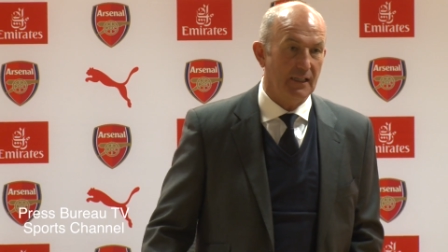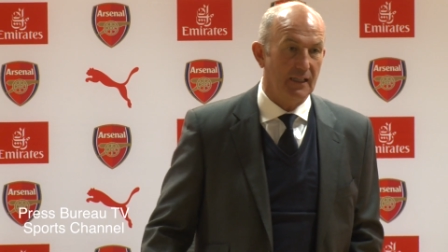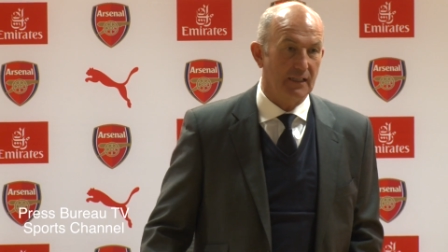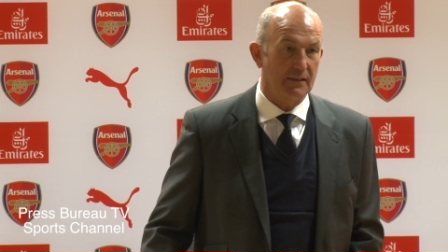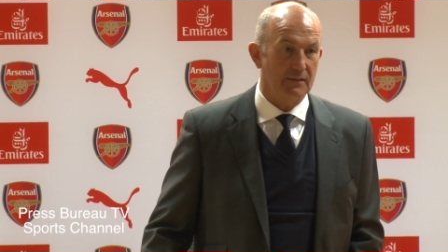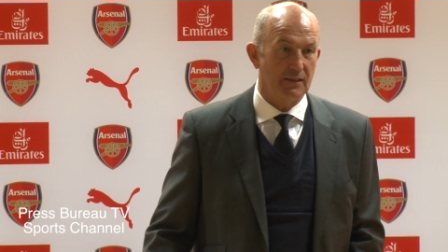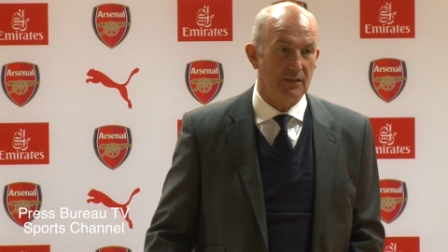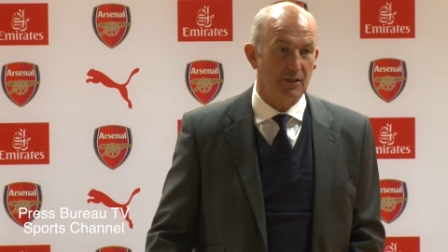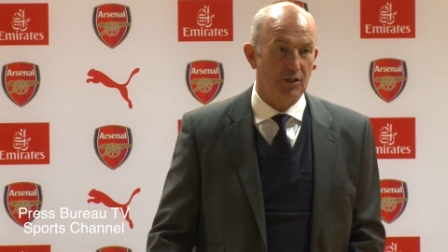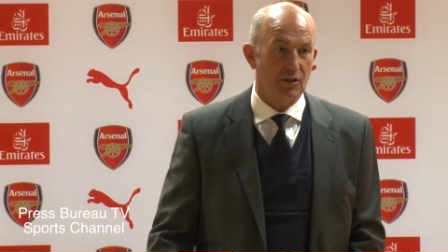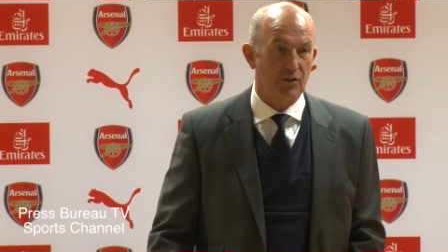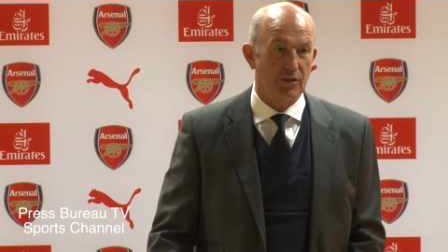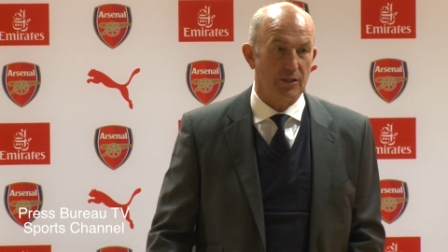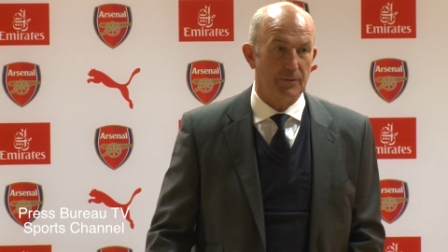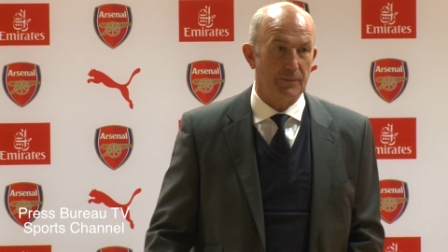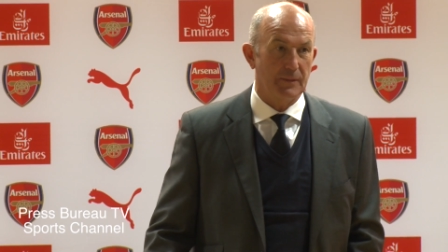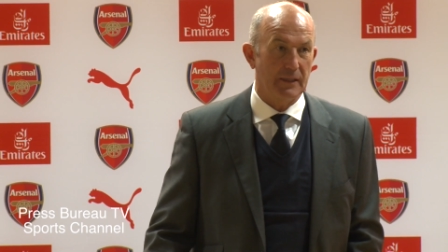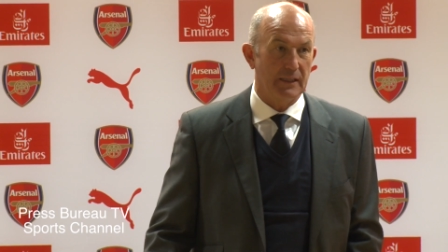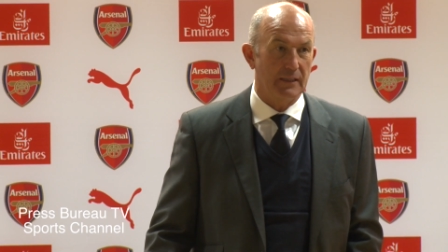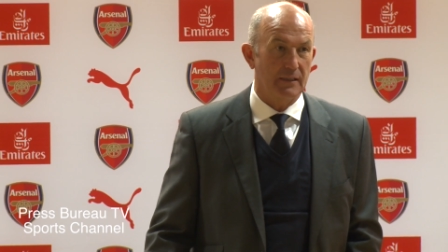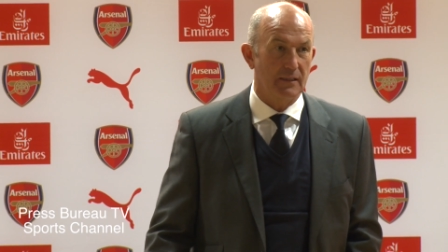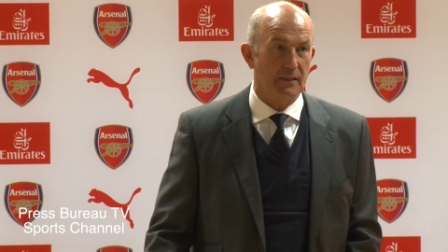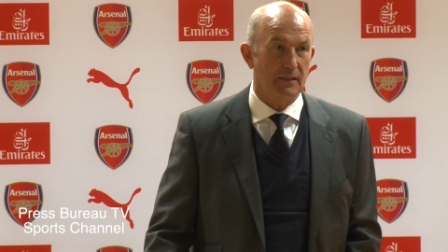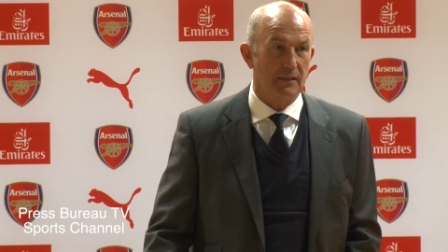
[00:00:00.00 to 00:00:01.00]
Uh, you know, the,
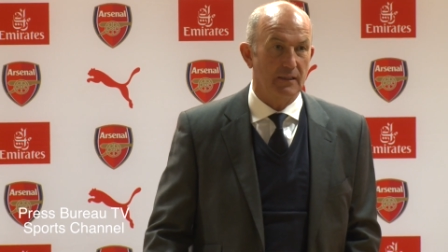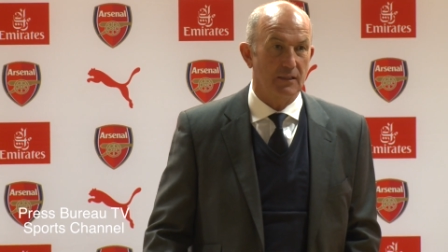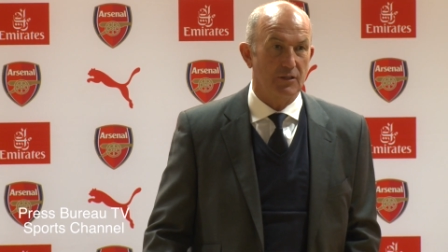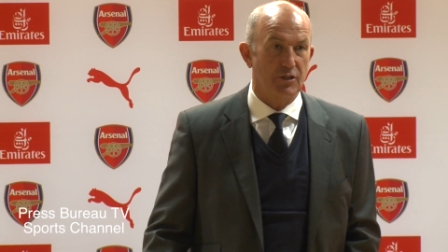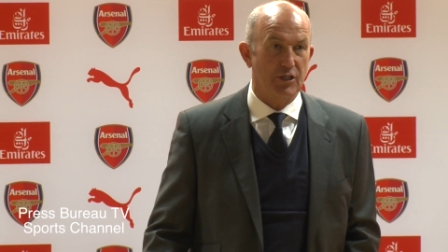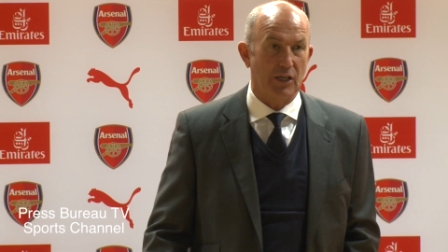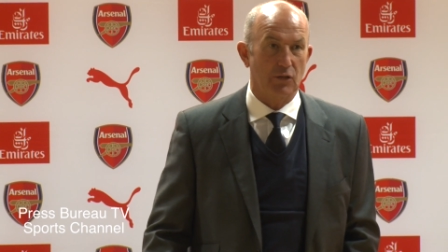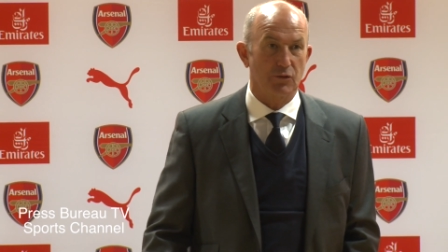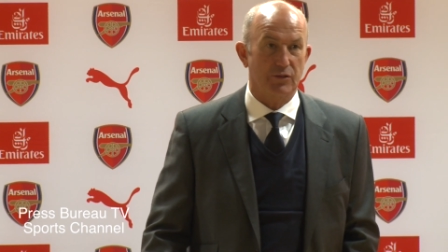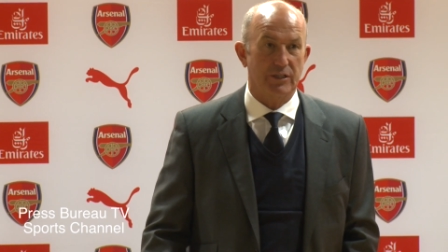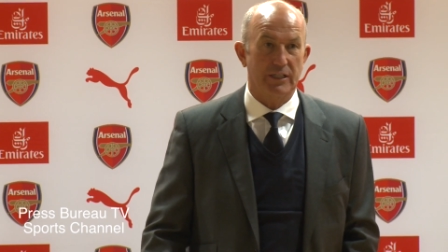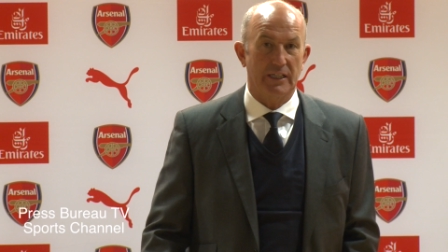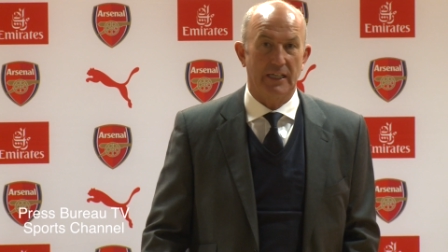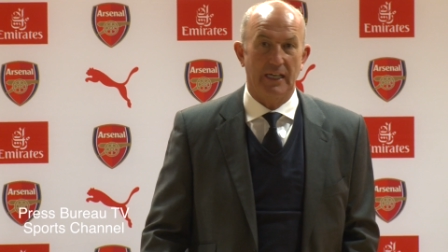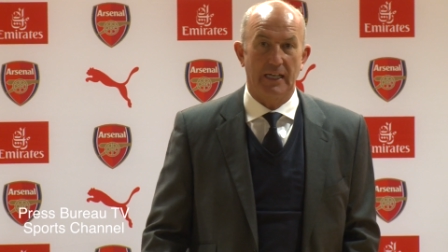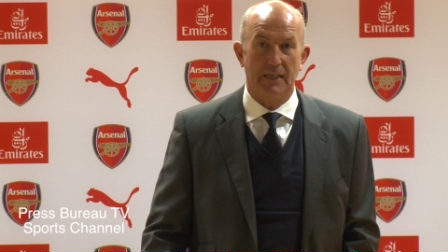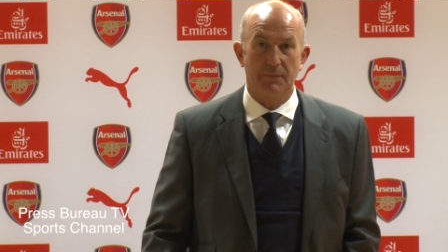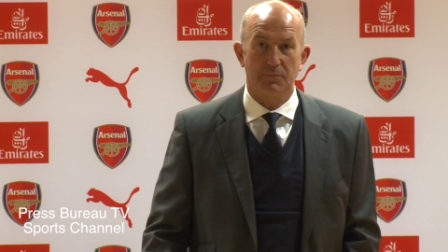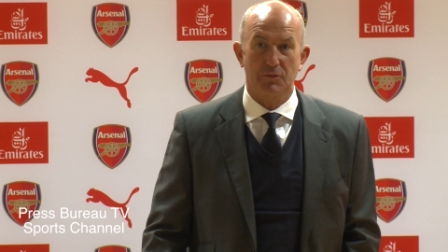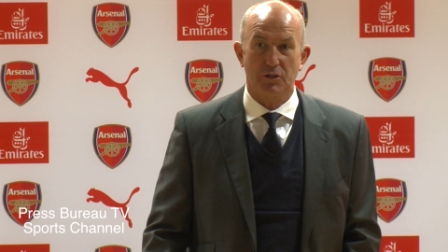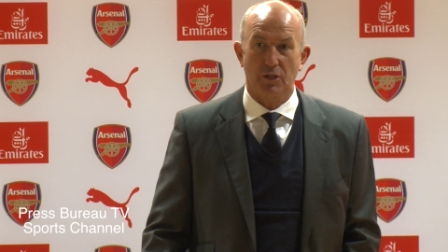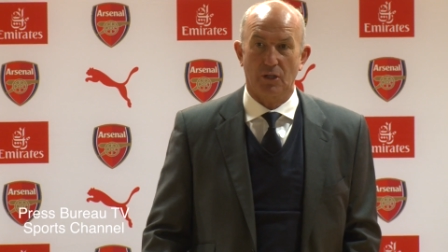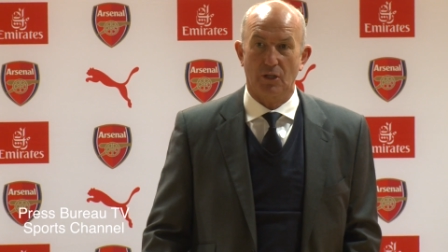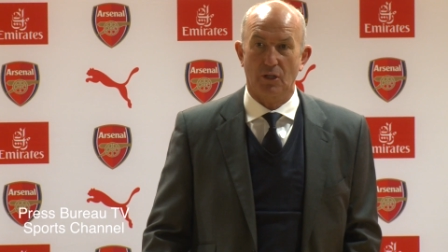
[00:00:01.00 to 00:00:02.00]
it, the Chelsea
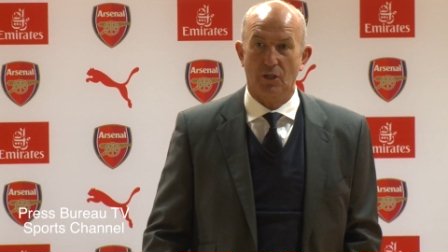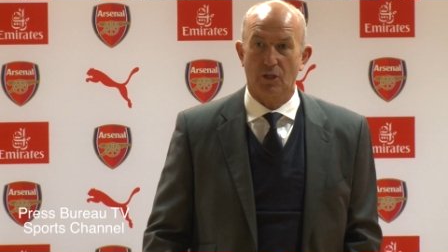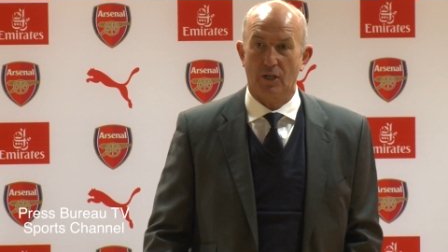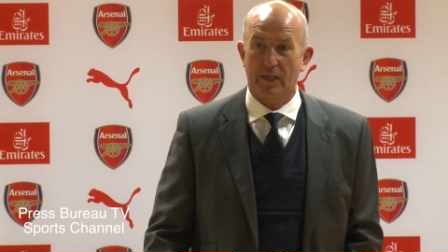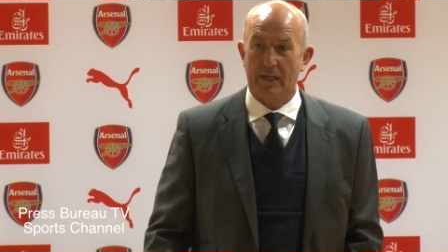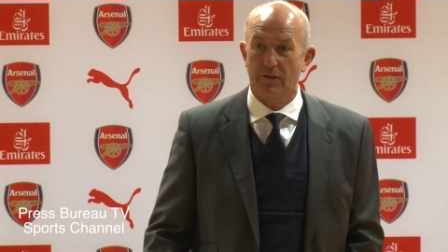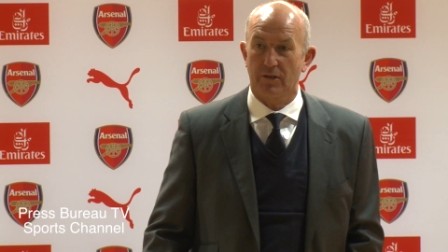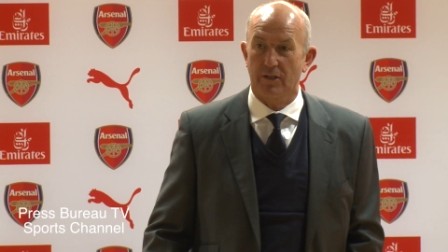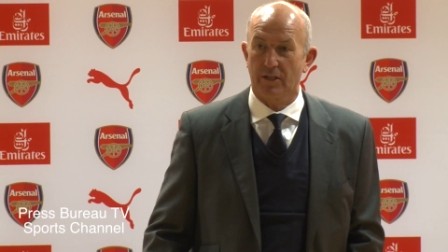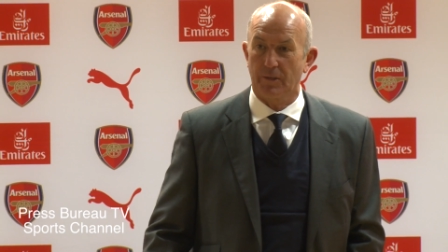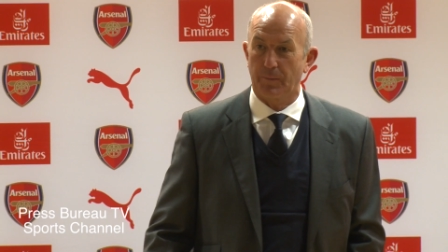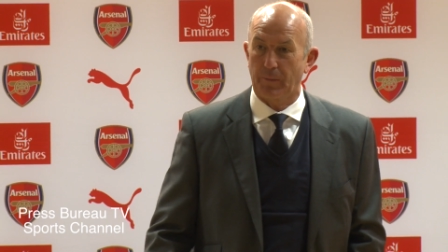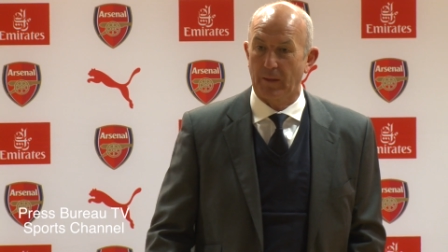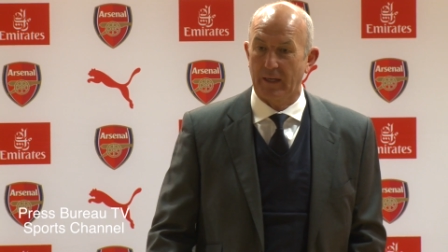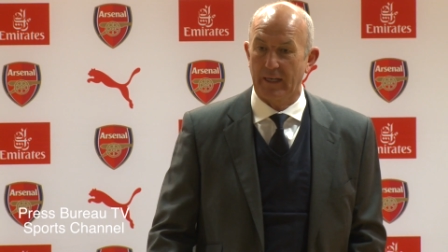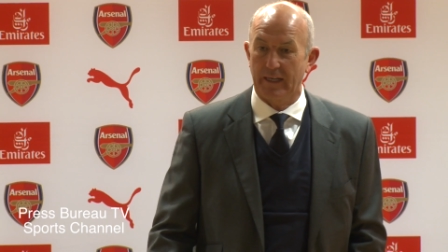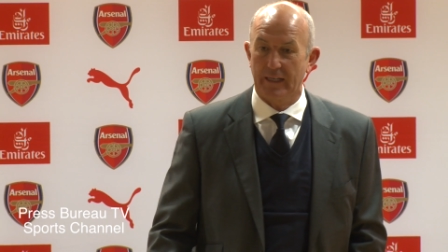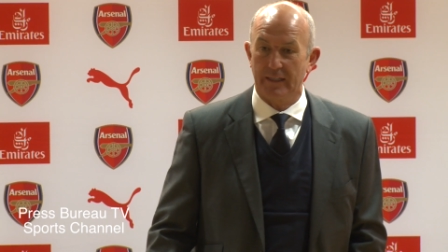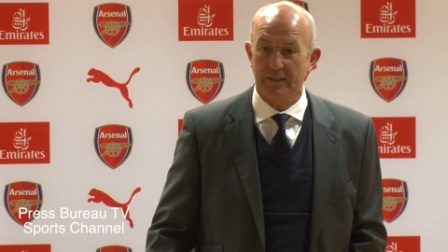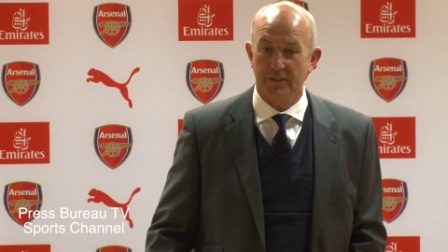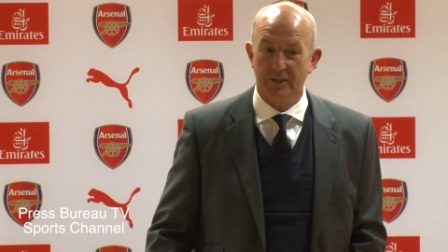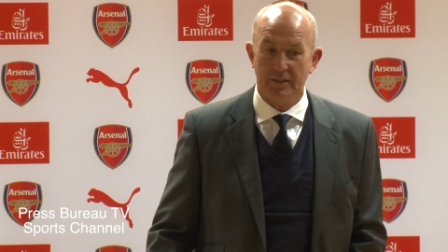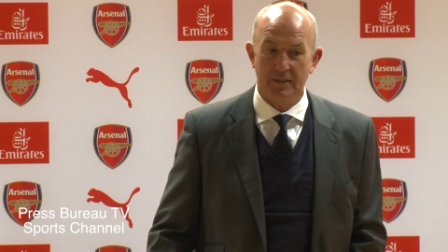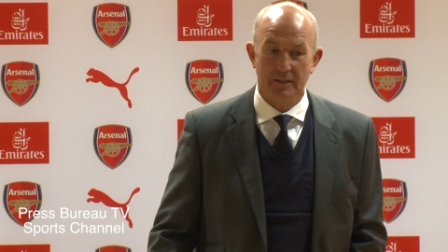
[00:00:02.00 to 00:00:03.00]
game took a lot out of the
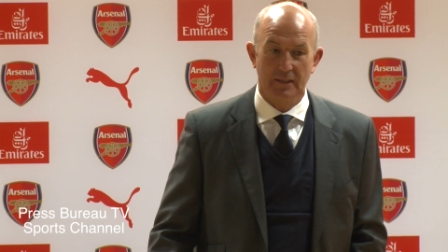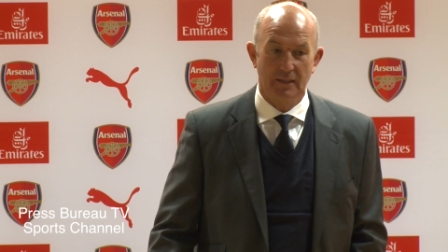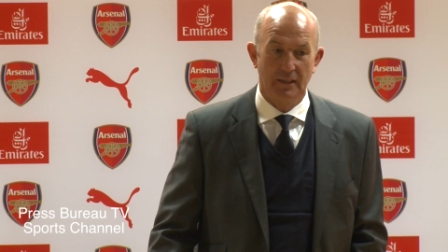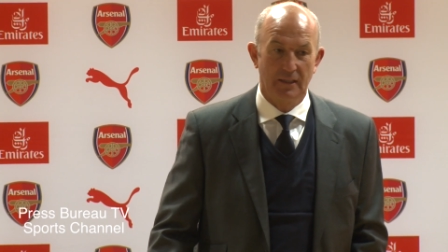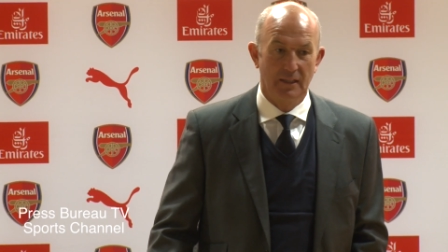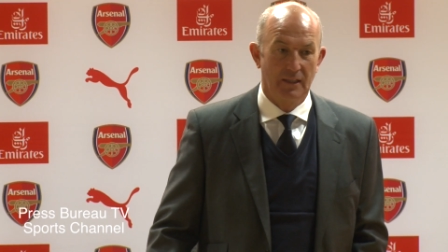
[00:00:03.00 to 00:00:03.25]
players